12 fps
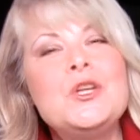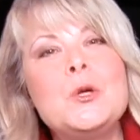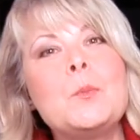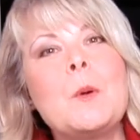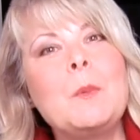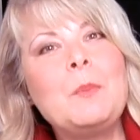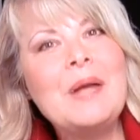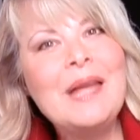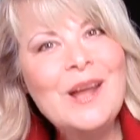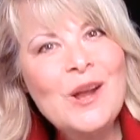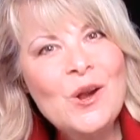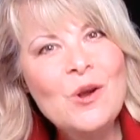you
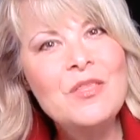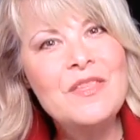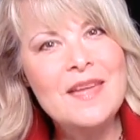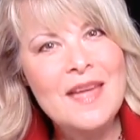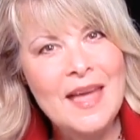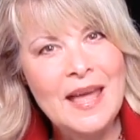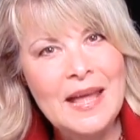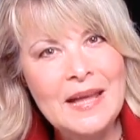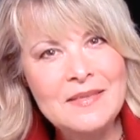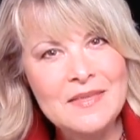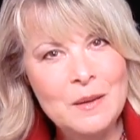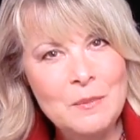prepare the egg
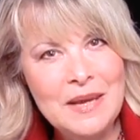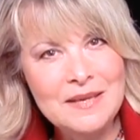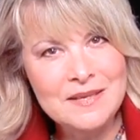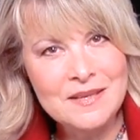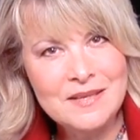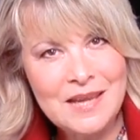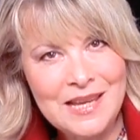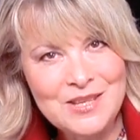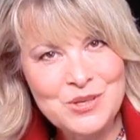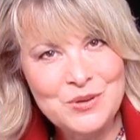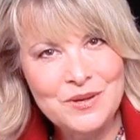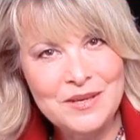that makes it
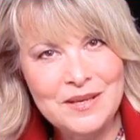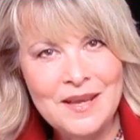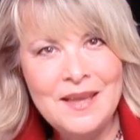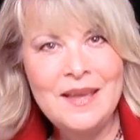taste good.